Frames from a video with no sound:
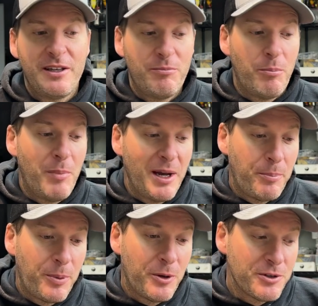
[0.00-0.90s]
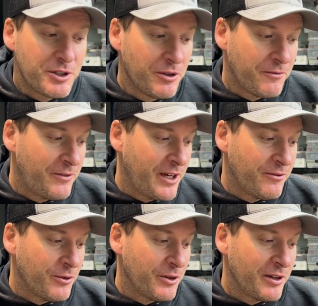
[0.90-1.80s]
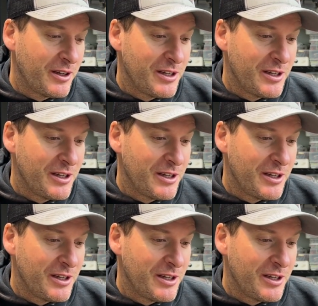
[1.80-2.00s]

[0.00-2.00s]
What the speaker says: And my personal favorite